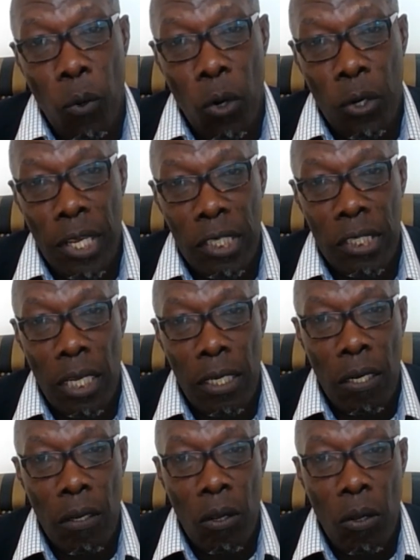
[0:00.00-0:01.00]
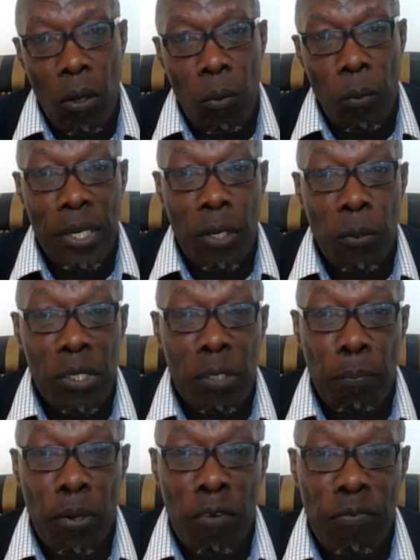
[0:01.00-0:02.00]
occasion when there was a
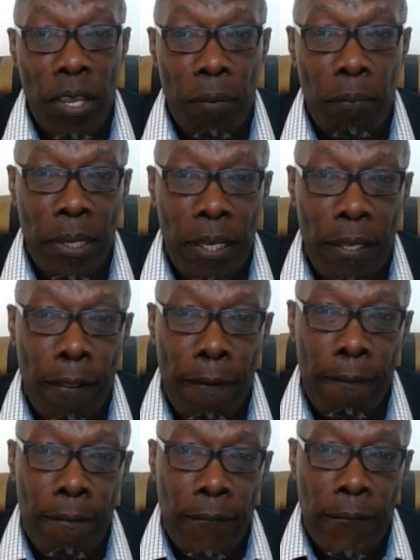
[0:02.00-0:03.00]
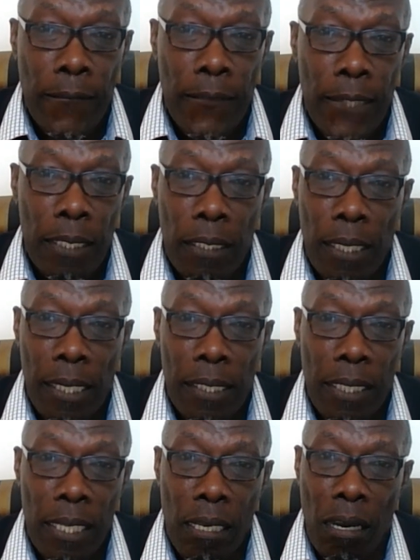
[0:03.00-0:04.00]
perfect play. At the
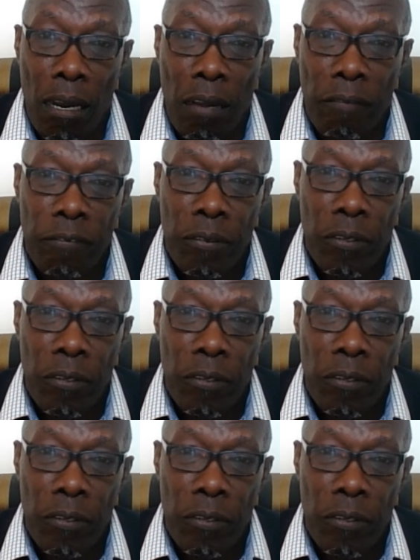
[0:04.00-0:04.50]
kickoff,